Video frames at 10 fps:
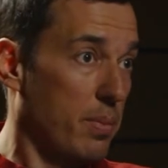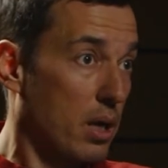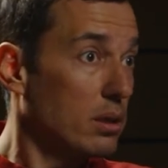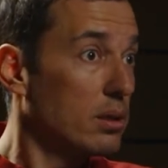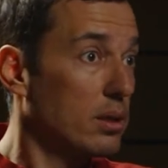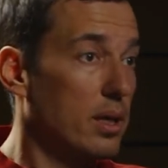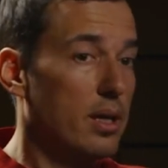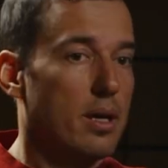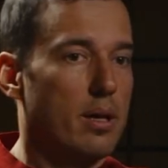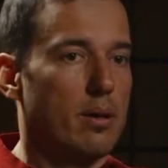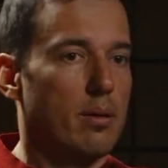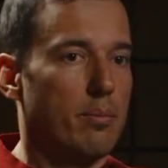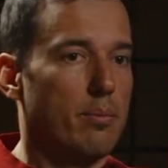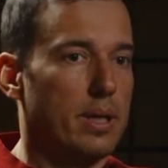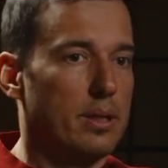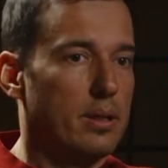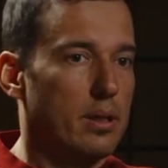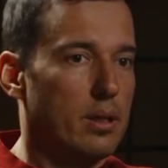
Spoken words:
smart, but